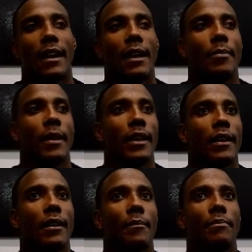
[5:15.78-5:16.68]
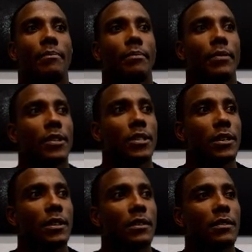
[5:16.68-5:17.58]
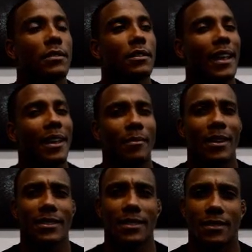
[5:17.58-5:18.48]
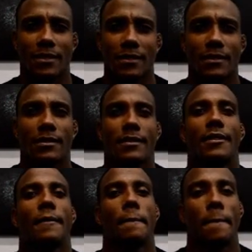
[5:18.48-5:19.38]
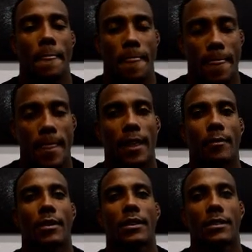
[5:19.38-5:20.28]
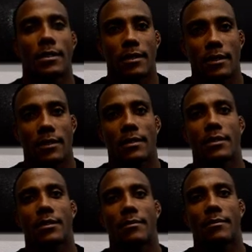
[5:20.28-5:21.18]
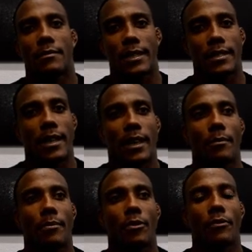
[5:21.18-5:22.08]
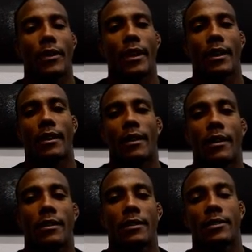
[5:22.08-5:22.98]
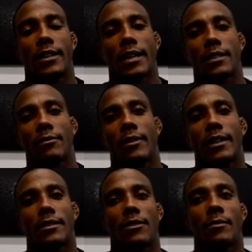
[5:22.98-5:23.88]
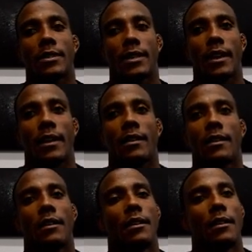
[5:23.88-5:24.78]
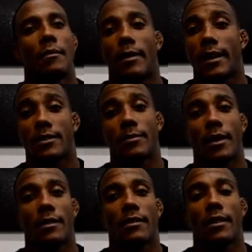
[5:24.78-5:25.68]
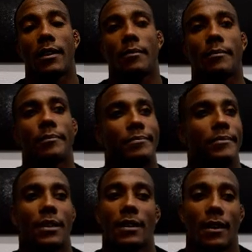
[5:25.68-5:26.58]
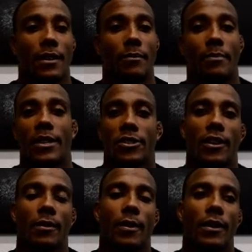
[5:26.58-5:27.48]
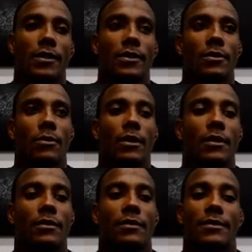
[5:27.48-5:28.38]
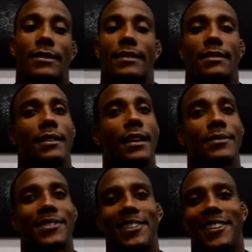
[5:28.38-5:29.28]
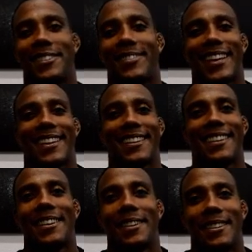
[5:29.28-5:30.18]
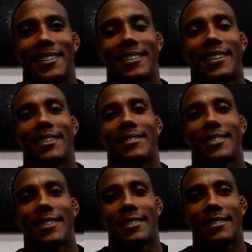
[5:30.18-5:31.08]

I've been here pushing 8 months. 8 months. So my second pro fight here out of JacksonWink, so I'm excited. Blessed to be on the team. Got the best training partners in the world. Life's good, man. Life's good.